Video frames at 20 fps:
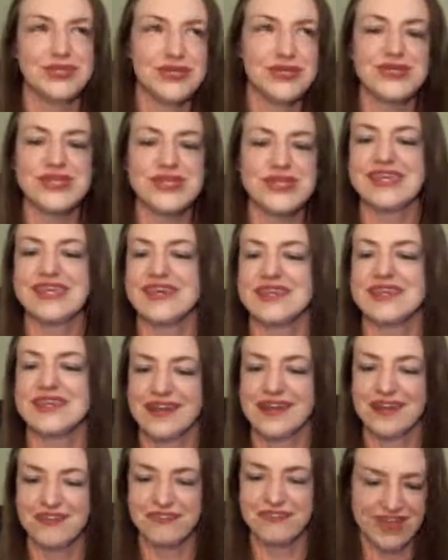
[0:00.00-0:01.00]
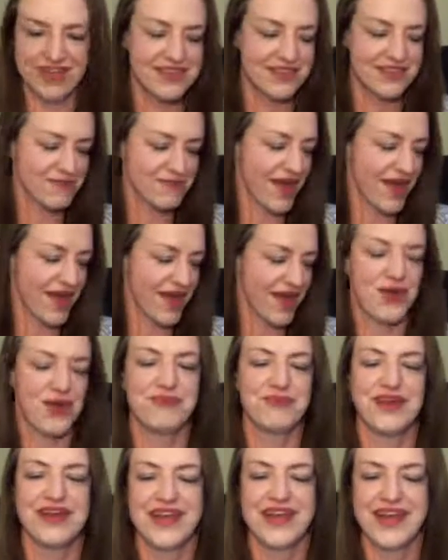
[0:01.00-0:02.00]
Jersey, and then I finally am back
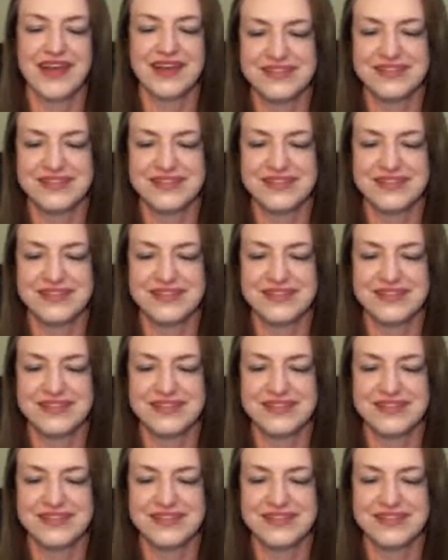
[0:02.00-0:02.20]
home right now.